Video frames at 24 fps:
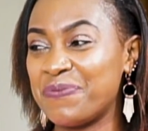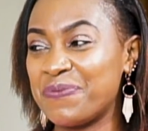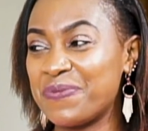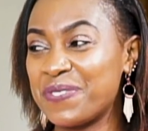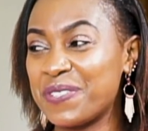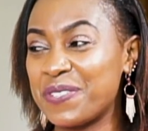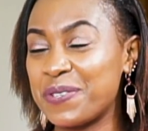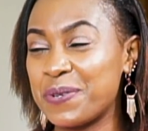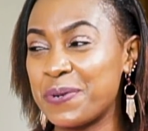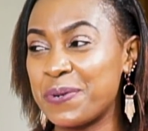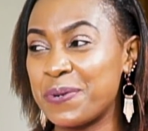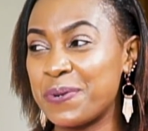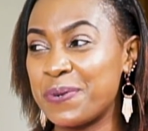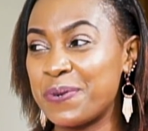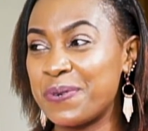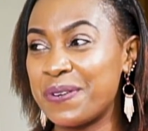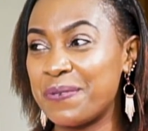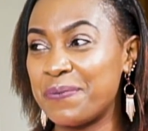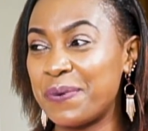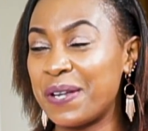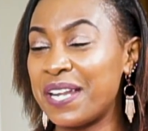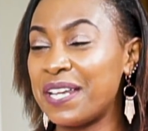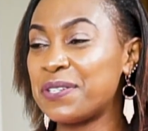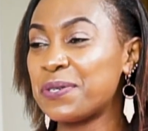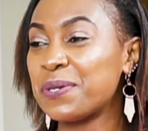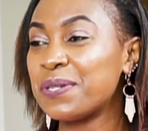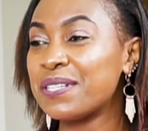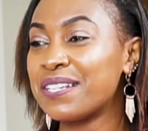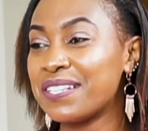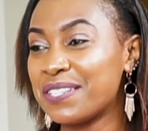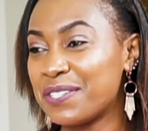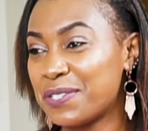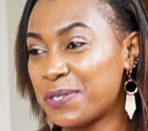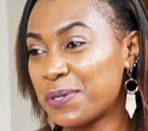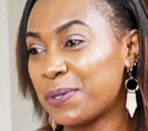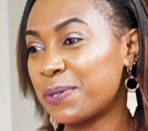So when I told her,
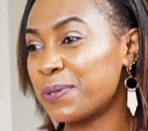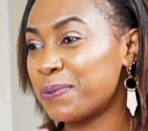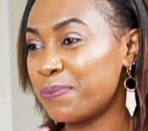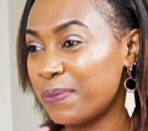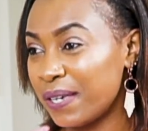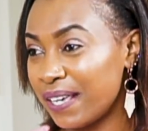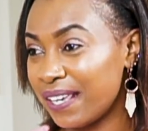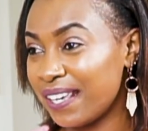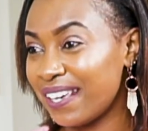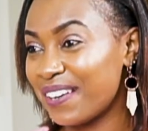she told me,